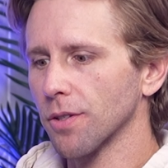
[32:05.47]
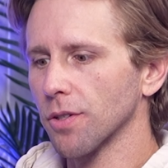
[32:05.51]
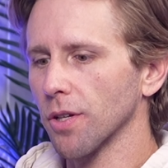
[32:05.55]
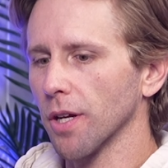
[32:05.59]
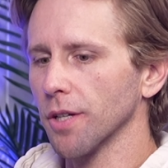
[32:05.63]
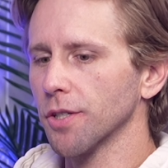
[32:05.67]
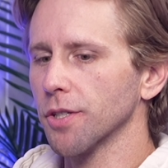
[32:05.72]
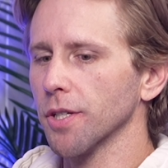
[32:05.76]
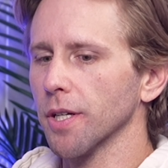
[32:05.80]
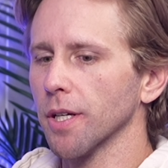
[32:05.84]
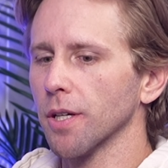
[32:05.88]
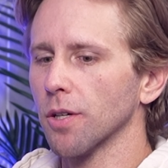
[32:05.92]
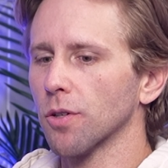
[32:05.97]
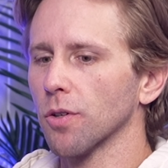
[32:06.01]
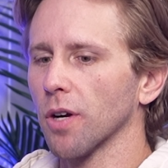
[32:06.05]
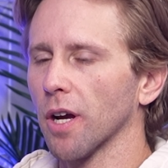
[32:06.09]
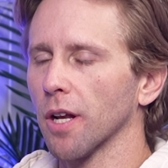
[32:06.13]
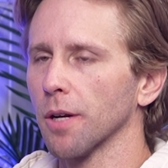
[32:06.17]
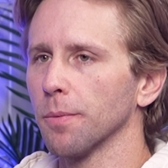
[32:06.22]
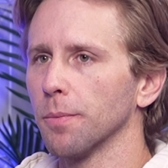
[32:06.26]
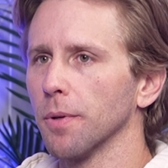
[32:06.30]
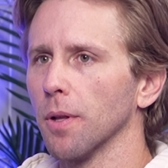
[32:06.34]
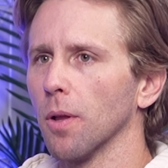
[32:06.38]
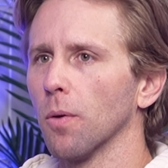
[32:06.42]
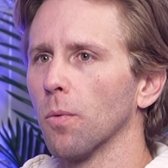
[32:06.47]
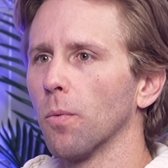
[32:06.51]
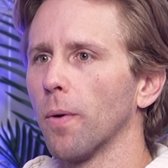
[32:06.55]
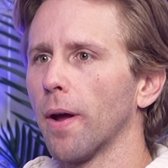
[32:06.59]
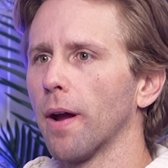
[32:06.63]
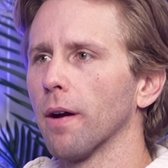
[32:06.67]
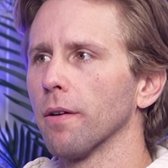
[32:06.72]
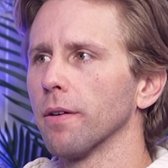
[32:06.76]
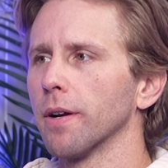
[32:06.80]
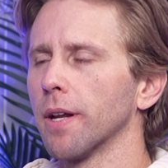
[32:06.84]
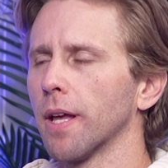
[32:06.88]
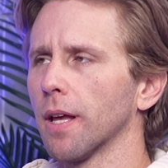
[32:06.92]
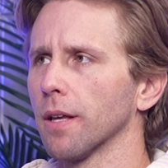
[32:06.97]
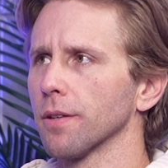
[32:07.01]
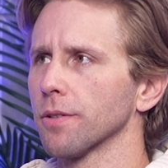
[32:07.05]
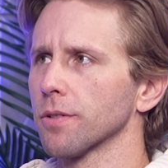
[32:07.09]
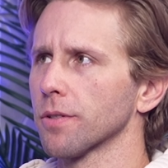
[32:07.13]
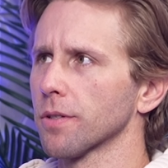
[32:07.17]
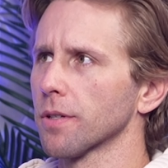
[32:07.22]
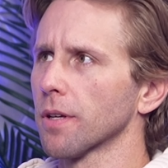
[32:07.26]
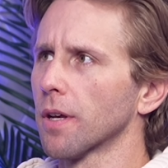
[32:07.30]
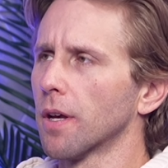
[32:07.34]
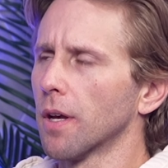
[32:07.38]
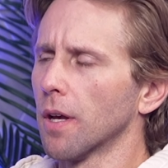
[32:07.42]
such an incredible
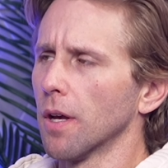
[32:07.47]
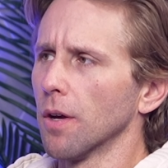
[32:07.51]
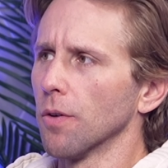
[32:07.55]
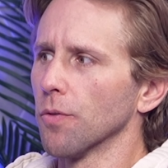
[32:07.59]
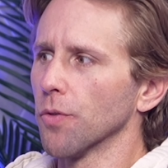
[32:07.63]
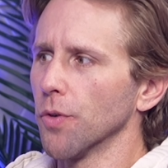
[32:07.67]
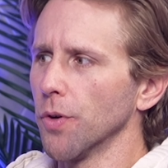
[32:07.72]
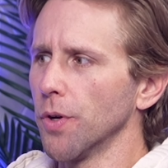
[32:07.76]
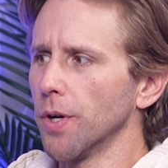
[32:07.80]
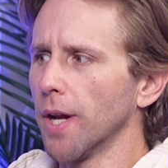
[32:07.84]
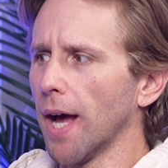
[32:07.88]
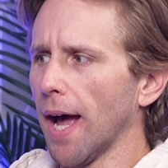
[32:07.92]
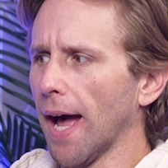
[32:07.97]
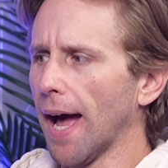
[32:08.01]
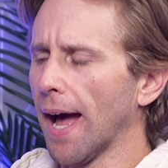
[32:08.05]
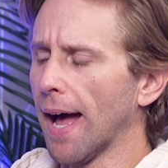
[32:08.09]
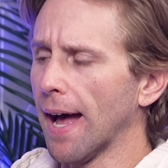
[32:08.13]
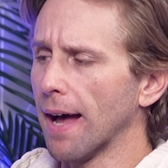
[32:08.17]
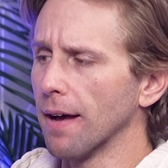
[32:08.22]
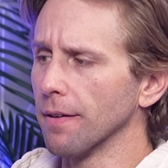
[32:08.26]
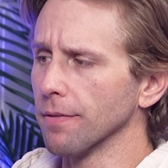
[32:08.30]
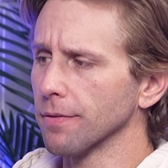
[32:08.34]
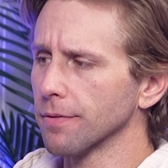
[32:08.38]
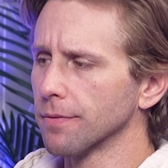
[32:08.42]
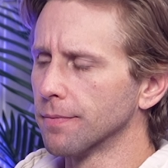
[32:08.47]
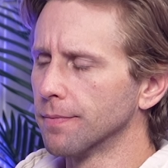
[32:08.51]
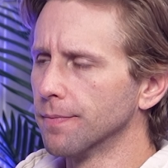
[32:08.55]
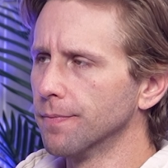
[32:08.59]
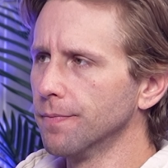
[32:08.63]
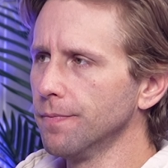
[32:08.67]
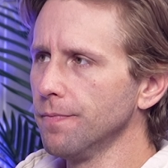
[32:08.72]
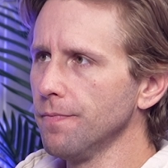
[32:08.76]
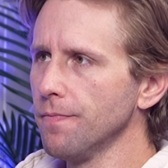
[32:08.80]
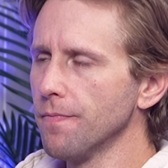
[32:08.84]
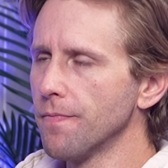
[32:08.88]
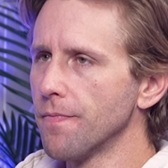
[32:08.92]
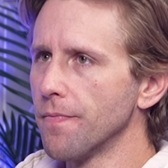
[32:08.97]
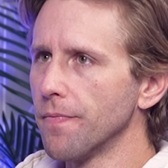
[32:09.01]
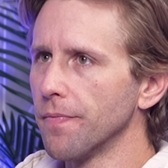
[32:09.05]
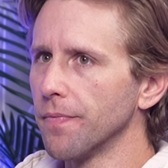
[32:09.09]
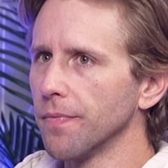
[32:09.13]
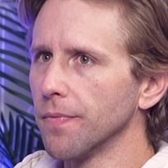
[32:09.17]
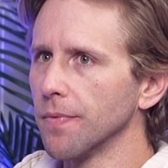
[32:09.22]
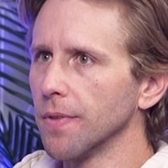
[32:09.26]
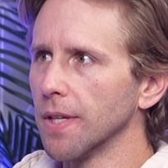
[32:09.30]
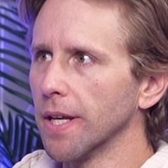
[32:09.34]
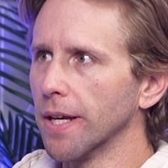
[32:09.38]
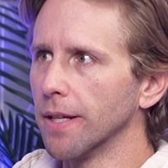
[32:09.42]
awareness for you to have
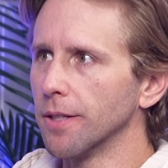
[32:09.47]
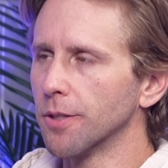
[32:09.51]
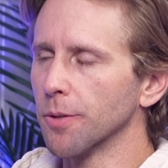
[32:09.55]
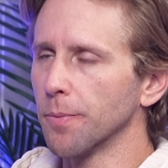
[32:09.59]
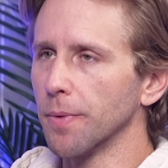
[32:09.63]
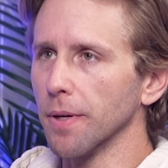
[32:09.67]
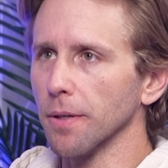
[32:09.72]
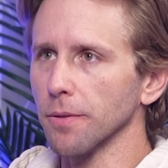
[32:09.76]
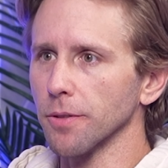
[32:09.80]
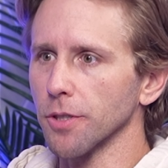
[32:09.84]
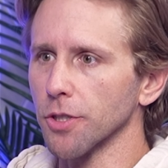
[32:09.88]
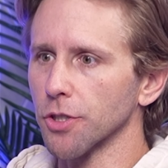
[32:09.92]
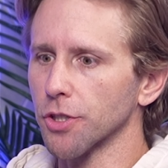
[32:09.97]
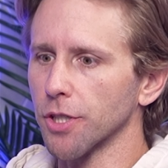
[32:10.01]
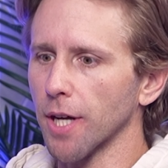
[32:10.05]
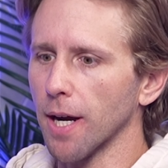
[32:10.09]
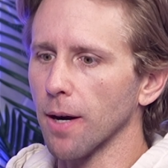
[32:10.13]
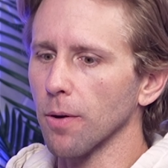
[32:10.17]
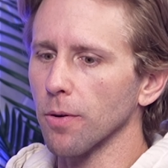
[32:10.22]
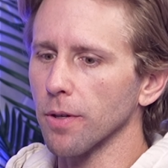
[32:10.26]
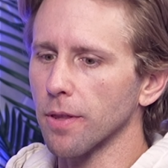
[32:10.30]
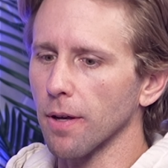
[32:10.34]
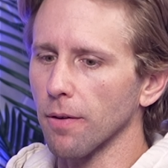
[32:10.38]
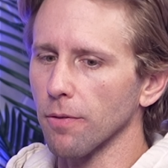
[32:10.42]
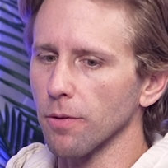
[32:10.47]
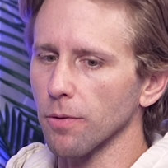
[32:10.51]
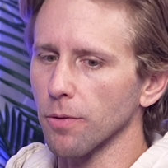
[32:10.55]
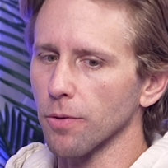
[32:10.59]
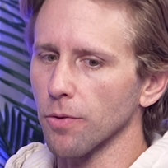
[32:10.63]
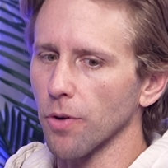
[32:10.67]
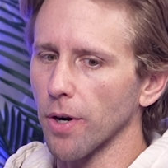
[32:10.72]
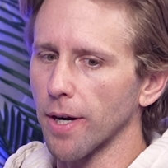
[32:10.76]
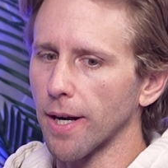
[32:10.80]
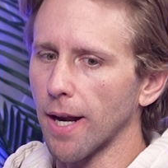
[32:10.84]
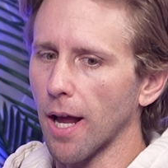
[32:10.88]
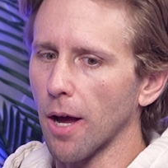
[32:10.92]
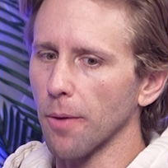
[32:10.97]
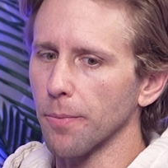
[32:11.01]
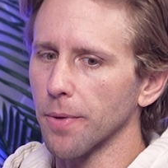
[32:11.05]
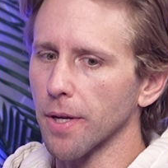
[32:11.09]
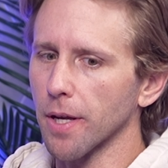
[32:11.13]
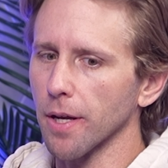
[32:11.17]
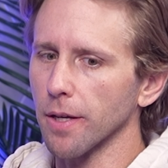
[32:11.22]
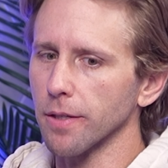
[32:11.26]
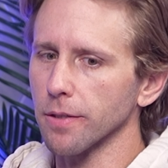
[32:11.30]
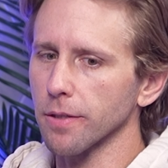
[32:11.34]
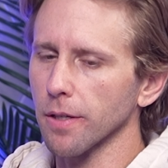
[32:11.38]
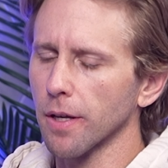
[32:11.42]
and to be able to share with everyone right now
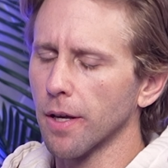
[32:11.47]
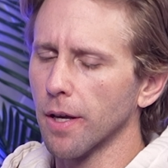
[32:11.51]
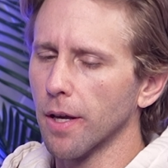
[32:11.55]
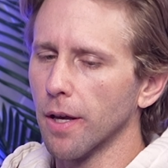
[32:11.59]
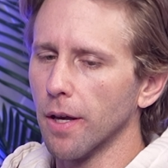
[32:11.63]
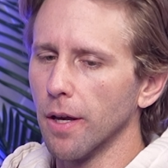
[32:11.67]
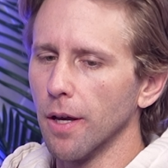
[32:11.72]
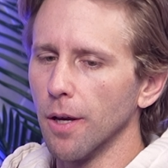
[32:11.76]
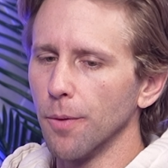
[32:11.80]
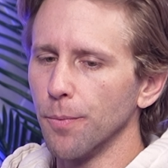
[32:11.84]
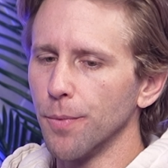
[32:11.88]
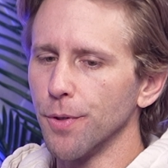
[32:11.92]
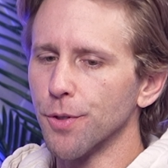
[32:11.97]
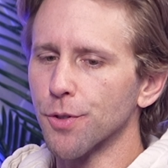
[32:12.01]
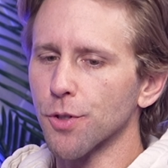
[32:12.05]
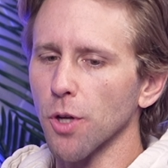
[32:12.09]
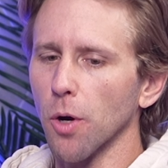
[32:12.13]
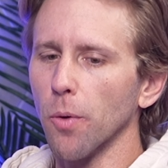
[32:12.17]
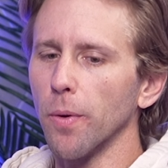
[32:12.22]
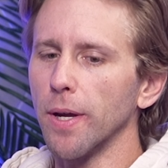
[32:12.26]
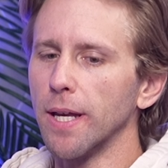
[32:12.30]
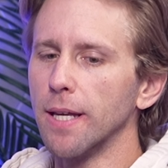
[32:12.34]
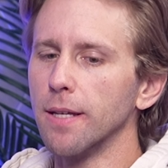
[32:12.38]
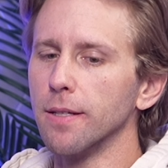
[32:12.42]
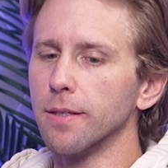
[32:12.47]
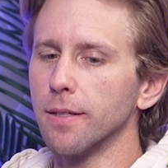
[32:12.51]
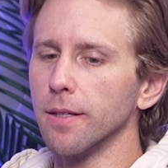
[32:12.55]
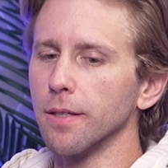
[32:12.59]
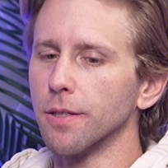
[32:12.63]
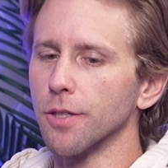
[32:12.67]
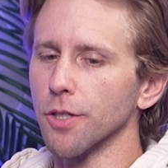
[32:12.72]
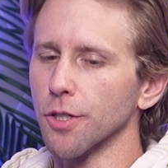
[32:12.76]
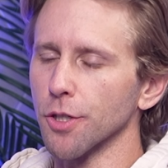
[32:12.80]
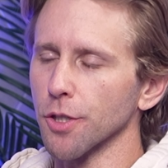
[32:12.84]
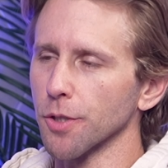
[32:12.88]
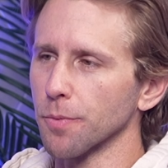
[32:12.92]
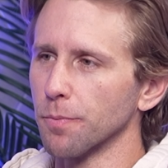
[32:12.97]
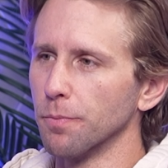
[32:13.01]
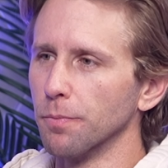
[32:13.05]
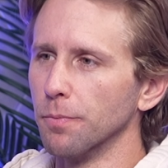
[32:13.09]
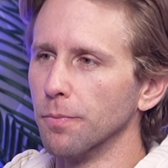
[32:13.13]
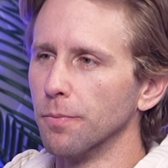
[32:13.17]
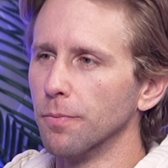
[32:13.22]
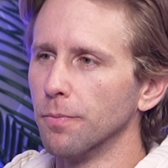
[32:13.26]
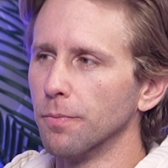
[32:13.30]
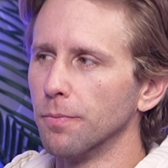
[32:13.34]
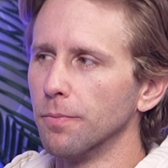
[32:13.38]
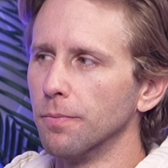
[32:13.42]
because it'd be so easy to just
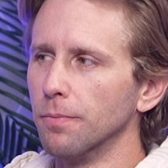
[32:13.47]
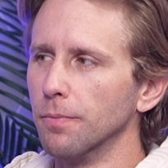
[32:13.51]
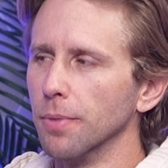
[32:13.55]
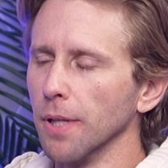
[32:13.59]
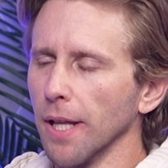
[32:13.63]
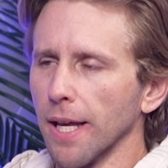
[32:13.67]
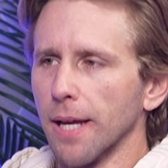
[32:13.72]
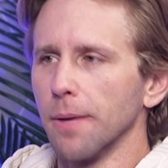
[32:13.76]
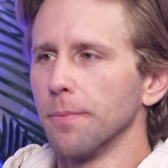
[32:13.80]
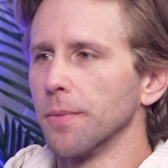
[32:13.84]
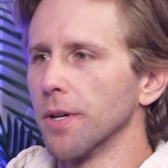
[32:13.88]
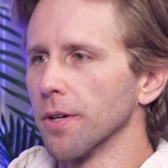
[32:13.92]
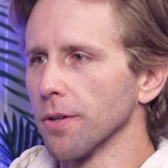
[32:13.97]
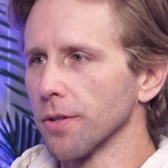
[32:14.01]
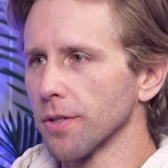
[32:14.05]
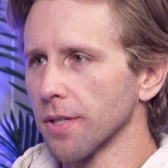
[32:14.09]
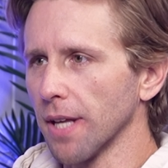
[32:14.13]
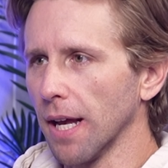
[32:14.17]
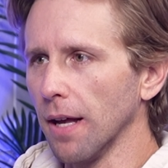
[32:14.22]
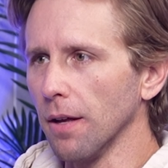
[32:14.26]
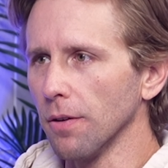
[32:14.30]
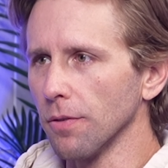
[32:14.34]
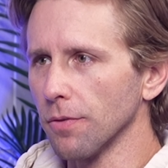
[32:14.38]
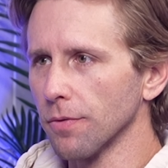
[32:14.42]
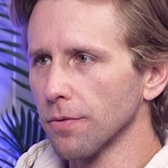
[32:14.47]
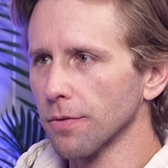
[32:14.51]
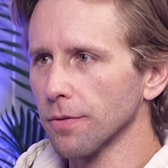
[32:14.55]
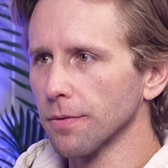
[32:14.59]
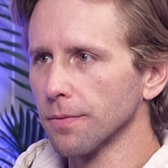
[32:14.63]
blame yourself.